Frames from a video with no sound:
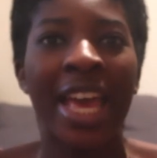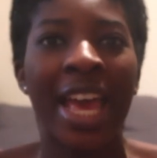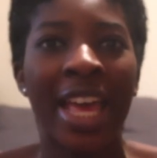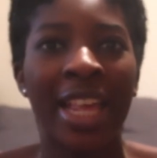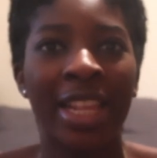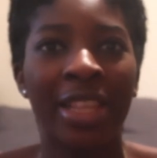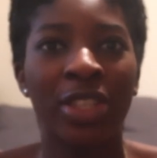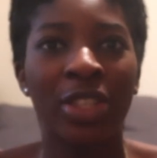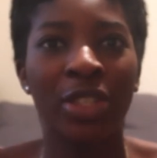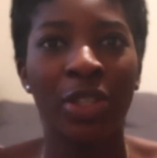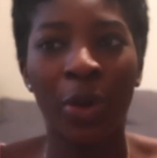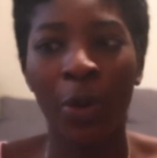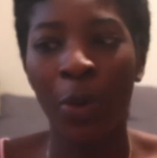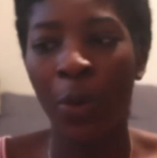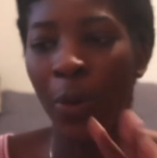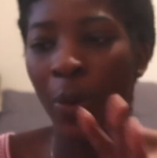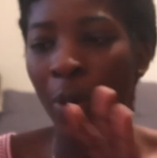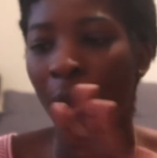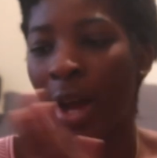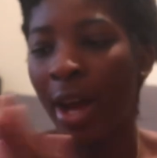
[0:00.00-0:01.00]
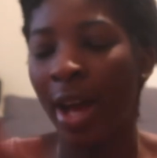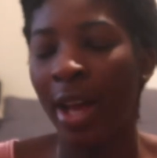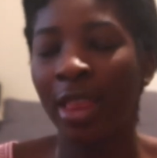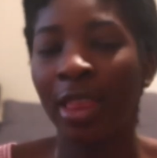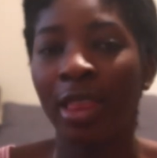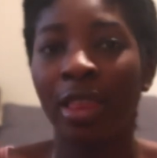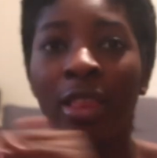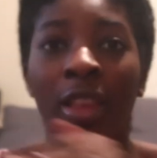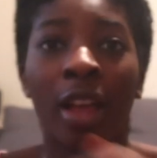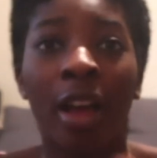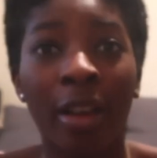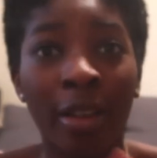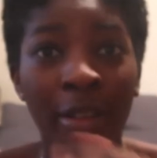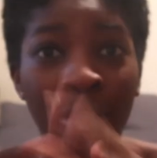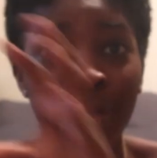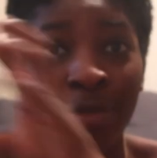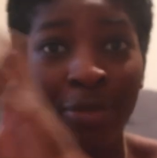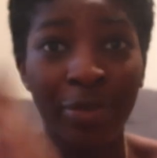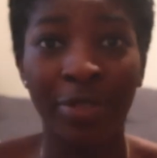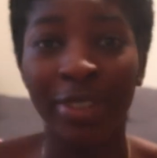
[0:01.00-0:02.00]
and so
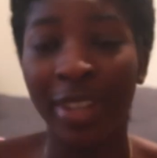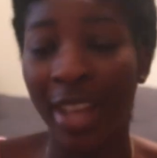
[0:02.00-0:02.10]
love,